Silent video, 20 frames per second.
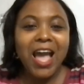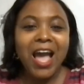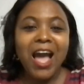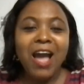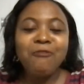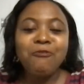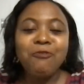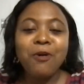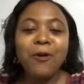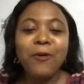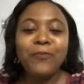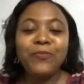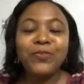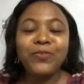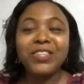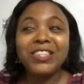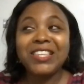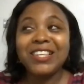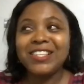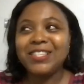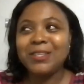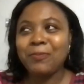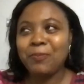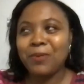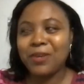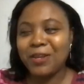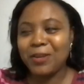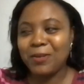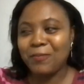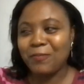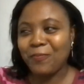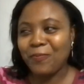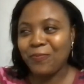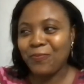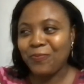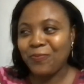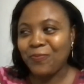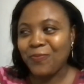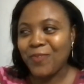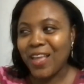And for discipline,
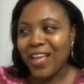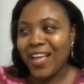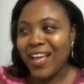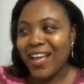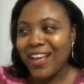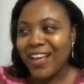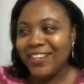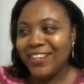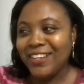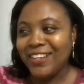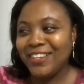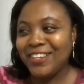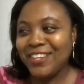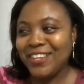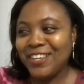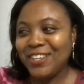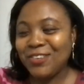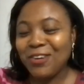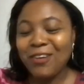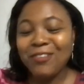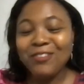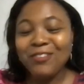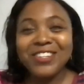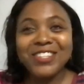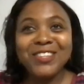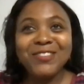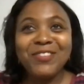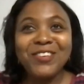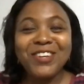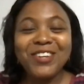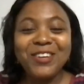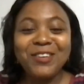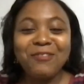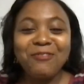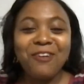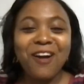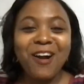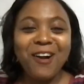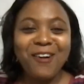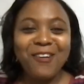the issue of discipline in the
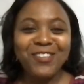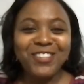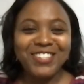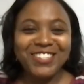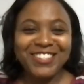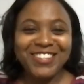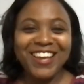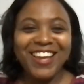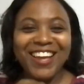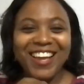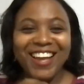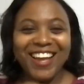faculty.